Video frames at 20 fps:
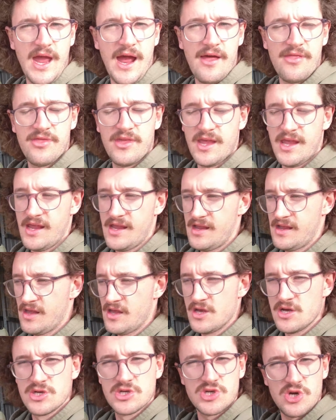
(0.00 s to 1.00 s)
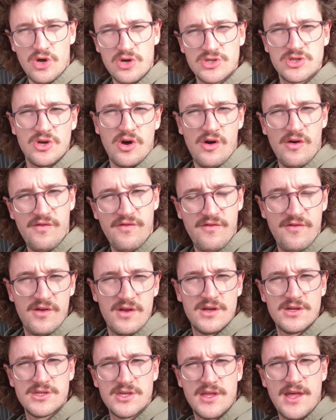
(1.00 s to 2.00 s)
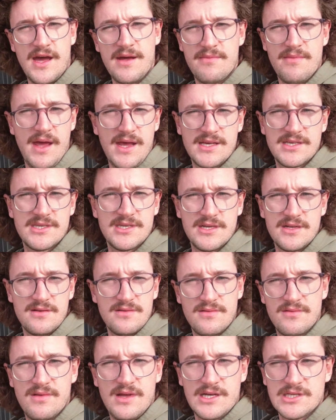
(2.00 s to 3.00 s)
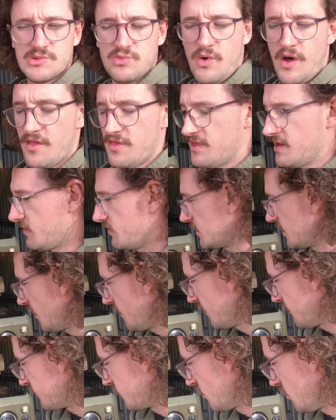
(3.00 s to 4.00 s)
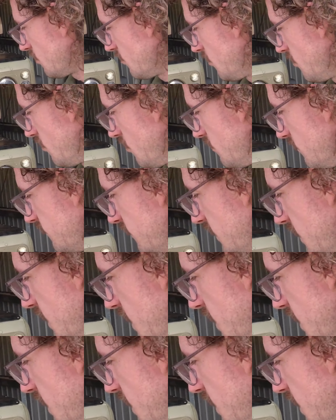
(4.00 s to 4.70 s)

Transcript: we had the shocks off, so that makes it, that's one thing we don't have to remove.